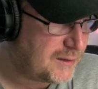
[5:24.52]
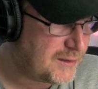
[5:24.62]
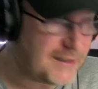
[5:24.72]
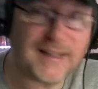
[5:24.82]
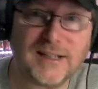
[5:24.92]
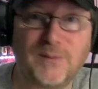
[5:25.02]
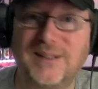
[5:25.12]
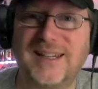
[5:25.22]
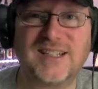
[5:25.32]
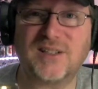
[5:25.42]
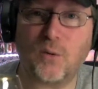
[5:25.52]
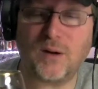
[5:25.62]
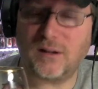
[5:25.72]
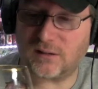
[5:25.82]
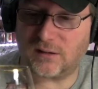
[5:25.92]
You can't even taste no
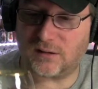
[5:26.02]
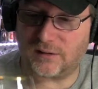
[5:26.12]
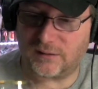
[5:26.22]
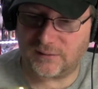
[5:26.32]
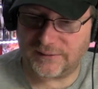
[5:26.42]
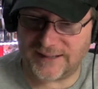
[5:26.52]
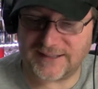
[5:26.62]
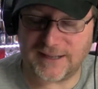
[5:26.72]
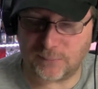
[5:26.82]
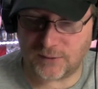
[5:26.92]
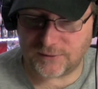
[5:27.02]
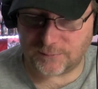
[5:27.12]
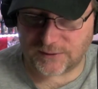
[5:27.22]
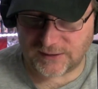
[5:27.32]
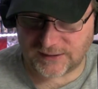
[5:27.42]
alcohol at
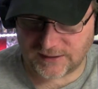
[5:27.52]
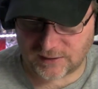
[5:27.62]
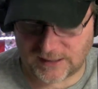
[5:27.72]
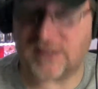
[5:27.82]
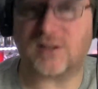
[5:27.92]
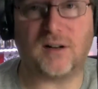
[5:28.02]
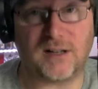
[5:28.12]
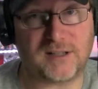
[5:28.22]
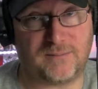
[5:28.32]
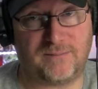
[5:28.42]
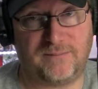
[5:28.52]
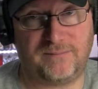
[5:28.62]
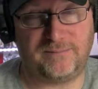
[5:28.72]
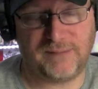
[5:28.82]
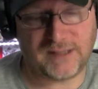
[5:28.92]
10.2%. That's awesome.
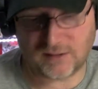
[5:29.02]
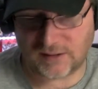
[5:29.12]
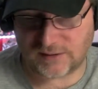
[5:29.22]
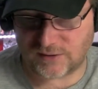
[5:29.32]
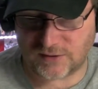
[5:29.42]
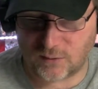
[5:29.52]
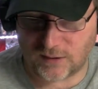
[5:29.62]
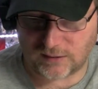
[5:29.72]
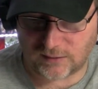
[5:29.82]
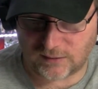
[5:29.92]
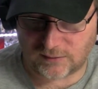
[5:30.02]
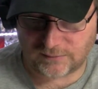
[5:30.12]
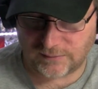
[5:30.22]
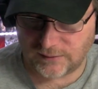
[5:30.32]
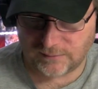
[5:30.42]
There's no alcohol.
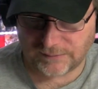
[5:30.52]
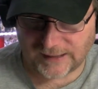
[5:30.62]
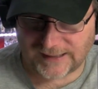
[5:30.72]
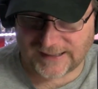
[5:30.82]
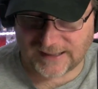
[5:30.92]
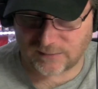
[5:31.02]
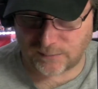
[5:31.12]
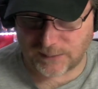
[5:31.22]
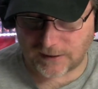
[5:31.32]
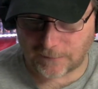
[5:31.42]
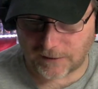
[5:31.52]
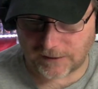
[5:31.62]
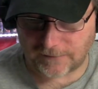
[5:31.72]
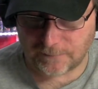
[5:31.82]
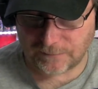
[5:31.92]
I can't even pick up on
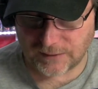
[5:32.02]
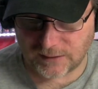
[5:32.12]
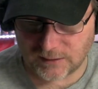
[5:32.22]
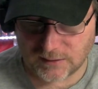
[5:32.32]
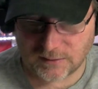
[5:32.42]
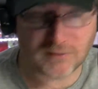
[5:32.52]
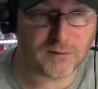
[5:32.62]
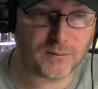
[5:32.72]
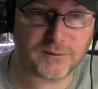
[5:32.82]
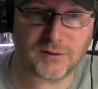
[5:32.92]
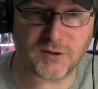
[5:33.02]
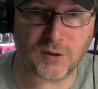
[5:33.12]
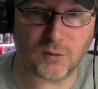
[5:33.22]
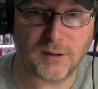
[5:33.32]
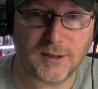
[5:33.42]
it. There's
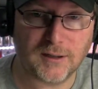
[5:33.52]
no